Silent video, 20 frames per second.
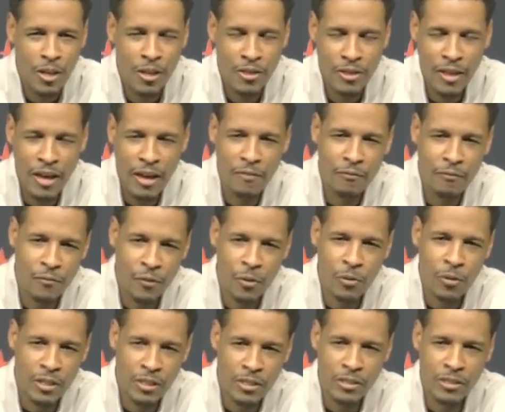that
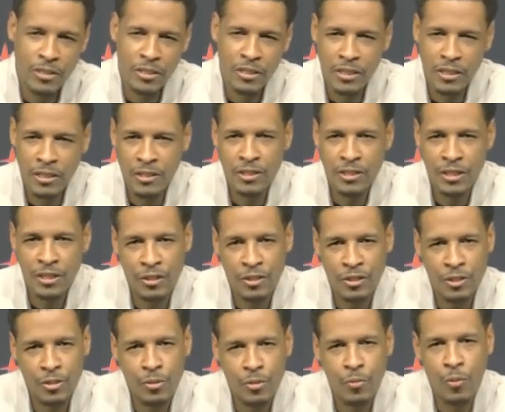focus, to
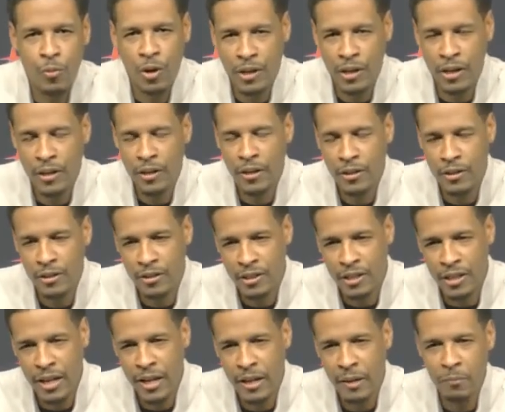continue working on your
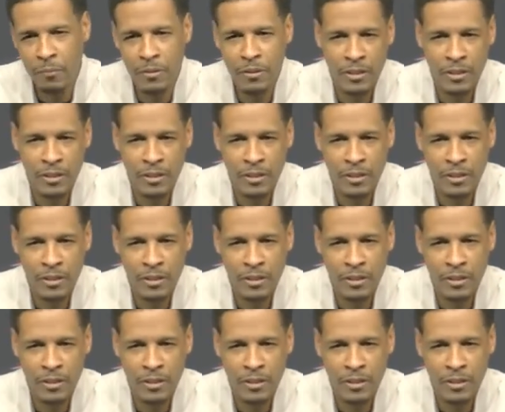game,